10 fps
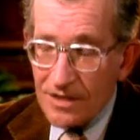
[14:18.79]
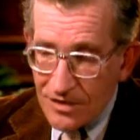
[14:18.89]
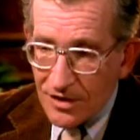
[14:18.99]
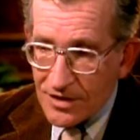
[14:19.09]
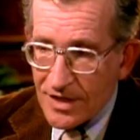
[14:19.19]
As
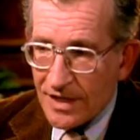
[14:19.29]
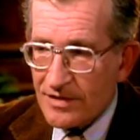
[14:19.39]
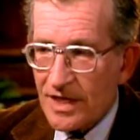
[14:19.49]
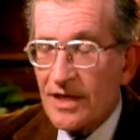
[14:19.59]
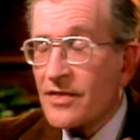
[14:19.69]
long as they
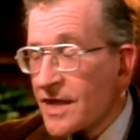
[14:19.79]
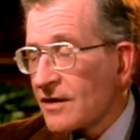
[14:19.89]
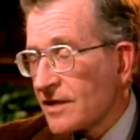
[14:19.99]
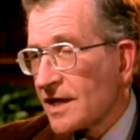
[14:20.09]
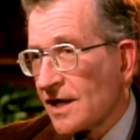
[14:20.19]
can think
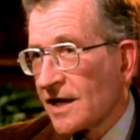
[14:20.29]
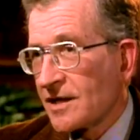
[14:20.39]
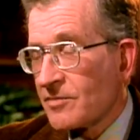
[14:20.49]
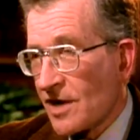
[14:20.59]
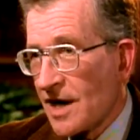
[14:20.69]
what they like in
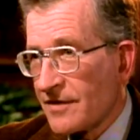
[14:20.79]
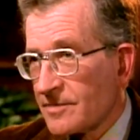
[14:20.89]
private,